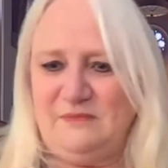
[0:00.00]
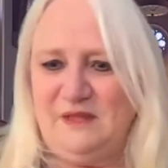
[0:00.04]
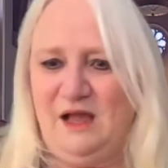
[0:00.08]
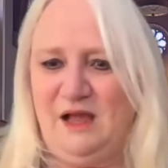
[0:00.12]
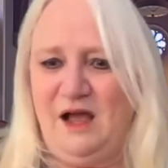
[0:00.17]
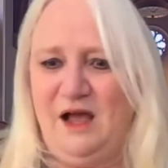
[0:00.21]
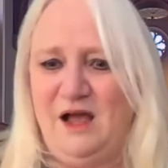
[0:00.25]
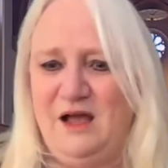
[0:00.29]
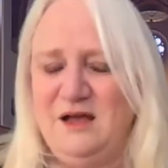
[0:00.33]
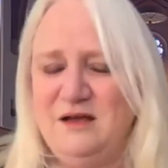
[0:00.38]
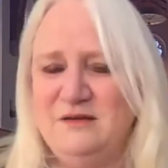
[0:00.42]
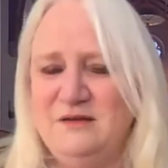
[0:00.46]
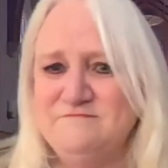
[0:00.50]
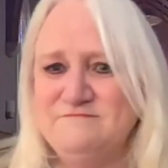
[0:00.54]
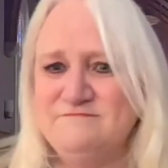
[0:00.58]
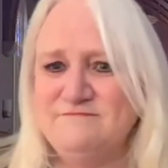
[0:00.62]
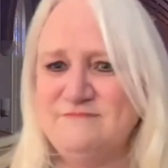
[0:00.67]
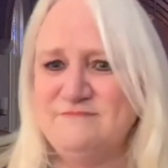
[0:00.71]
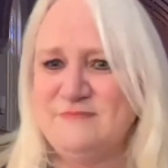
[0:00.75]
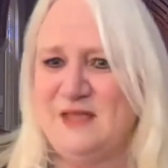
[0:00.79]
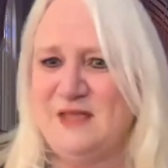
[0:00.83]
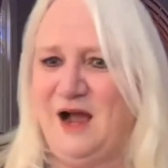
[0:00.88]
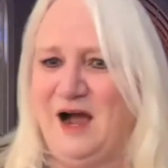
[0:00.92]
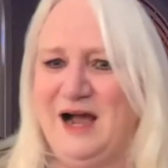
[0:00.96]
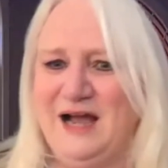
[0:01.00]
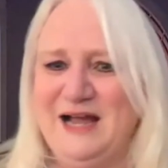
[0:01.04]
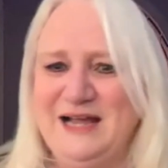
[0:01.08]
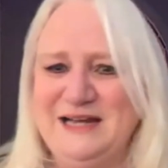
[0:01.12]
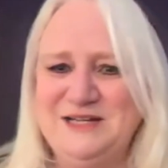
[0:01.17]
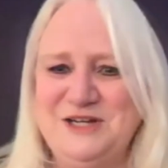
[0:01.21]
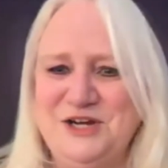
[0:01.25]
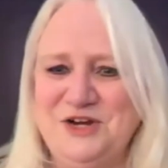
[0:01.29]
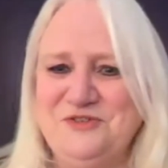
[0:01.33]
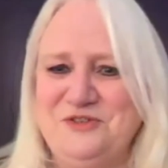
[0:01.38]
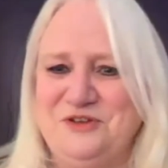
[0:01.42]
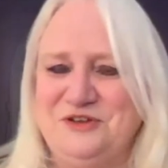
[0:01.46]
I
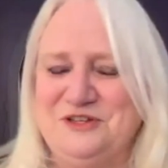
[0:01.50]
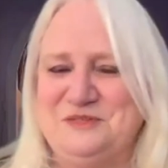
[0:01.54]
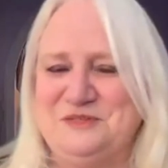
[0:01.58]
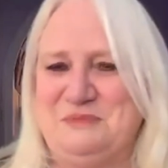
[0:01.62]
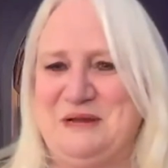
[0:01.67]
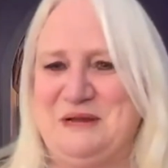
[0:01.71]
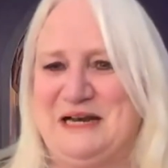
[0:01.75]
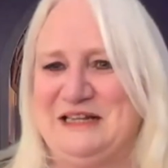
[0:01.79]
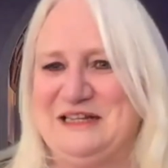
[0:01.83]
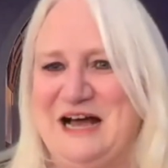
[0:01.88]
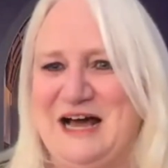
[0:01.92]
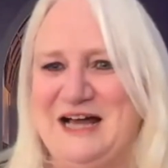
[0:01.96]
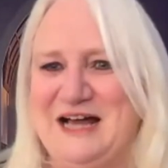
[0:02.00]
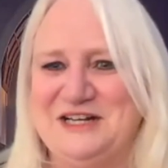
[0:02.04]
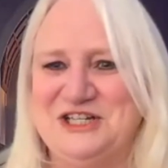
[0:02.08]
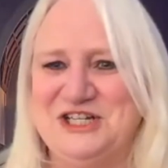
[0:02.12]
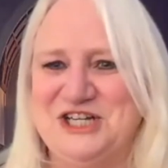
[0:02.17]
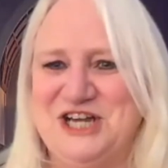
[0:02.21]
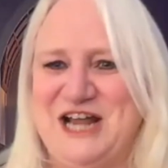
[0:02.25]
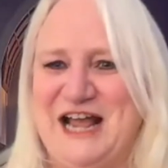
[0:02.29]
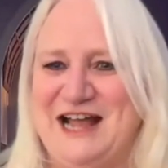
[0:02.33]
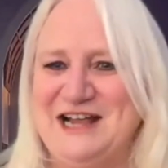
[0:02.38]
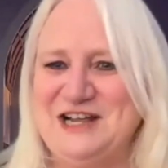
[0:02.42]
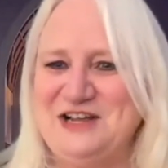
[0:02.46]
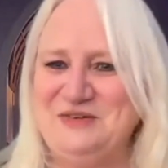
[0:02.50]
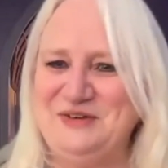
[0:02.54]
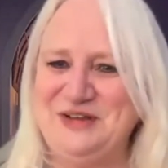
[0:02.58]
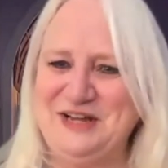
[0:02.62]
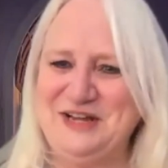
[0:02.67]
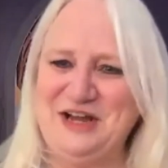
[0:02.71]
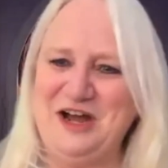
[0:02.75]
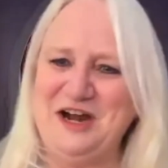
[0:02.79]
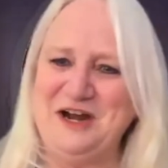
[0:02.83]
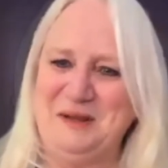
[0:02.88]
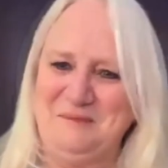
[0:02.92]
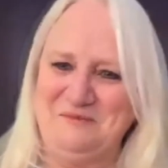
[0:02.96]
know there's been a lot of chat going
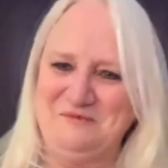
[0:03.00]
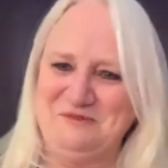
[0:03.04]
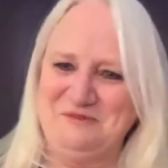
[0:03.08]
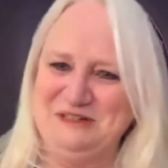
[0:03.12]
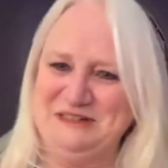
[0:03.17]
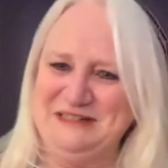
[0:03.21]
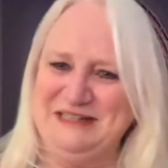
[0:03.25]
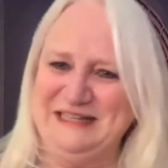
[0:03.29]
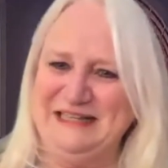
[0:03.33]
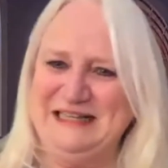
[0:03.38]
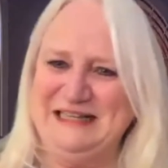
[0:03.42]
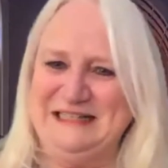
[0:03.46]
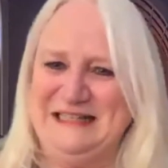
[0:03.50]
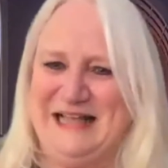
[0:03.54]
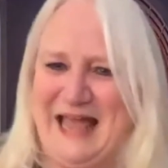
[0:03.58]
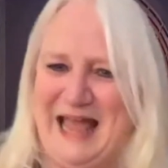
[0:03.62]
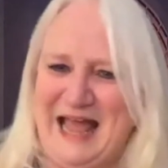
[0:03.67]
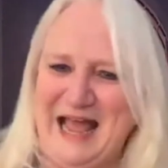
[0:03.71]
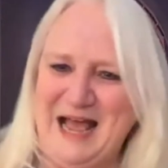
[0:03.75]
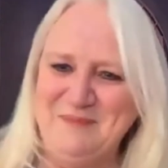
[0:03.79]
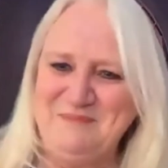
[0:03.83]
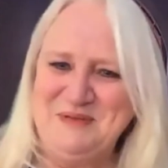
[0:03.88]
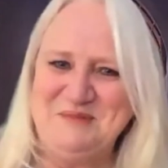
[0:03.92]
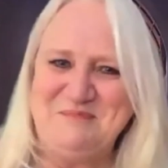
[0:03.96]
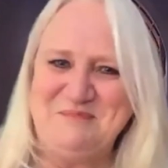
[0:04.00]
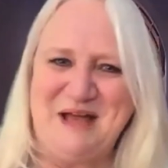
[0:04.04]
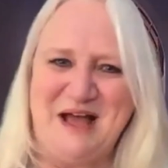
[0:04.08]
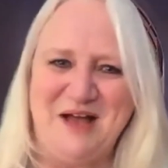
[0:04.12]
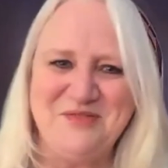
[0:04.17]
on. I'm really happy about